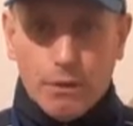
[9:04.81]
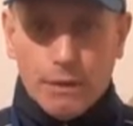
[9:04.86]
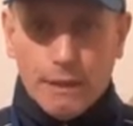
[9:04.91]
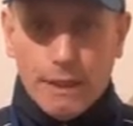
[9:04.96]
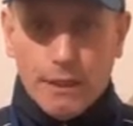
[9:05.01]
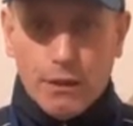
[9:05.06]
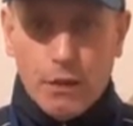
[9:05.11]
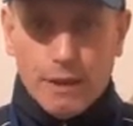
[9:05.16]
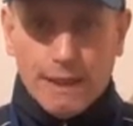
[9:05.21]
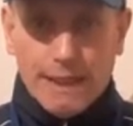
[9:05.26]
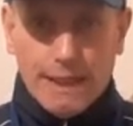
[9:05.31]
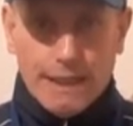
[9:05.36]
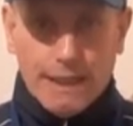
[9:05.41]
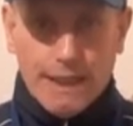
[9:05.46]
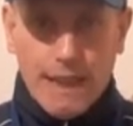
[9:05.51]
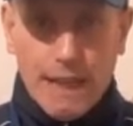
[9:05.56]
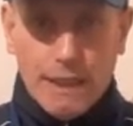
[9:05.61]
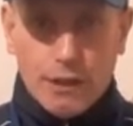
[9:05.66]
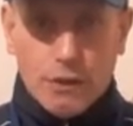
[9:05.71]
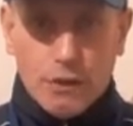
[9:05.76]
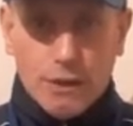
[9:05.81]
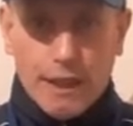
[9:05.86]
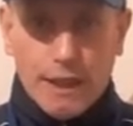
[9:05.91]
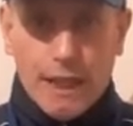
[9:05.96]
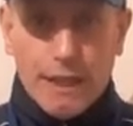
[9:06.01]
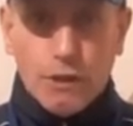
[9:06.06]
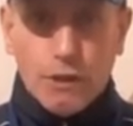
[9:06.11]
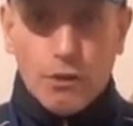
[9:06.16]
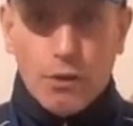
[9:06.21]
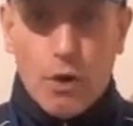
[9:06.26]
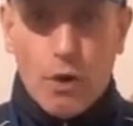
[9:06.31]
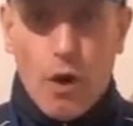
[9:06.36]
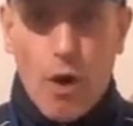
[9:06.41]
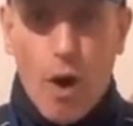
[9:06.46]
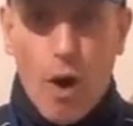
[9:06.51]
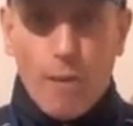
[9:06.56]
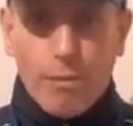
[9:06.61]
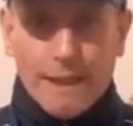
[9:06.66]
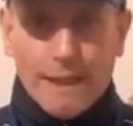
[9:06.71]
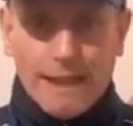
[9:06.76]
did not consent, so there is no
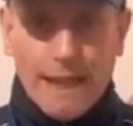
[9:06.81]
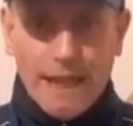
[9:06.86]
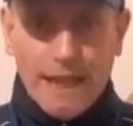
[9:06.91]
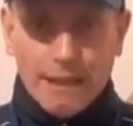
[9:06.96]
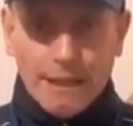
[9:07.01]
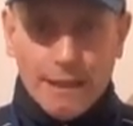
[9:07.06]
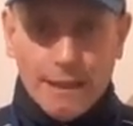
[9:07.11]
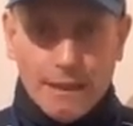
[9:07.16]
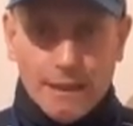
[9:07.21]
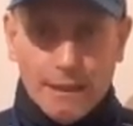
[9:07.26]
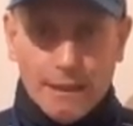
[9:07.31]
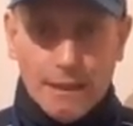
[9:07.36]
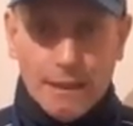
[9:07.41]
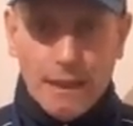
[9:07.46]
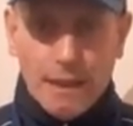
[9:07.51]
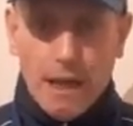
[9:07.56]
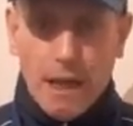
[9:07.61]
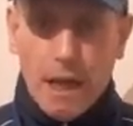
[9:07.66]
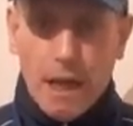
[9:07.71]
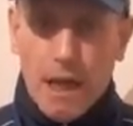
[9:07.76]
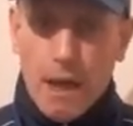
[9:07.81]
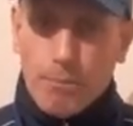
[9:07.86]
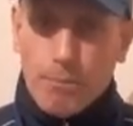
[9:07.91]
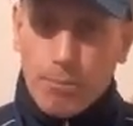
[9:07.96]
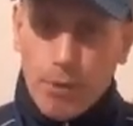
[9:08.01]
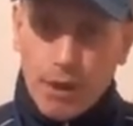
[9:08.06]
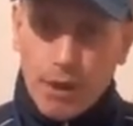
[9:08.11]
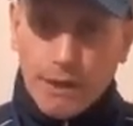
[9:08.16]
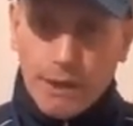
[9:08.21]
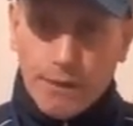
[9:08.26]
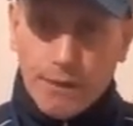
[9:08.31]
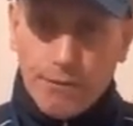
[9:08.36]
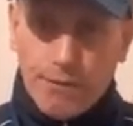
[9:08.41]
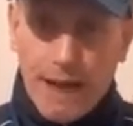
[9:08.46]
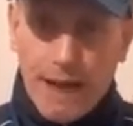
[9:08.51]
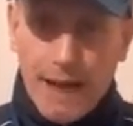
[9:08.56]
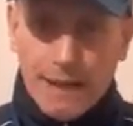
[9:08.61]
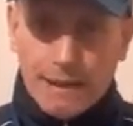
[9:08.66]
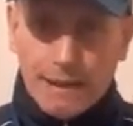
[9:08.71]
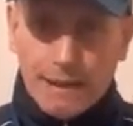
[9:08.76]
obligation. Plus the
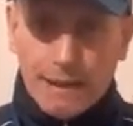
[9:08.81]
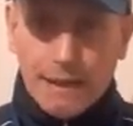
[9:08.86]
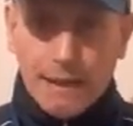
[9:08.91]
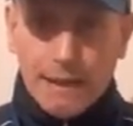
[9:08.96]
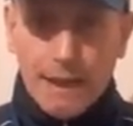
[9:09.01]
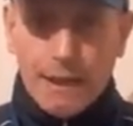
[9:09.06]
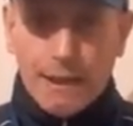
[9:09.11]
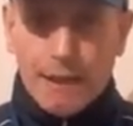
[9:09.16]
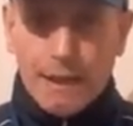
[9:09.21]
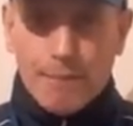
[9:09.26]
fact they're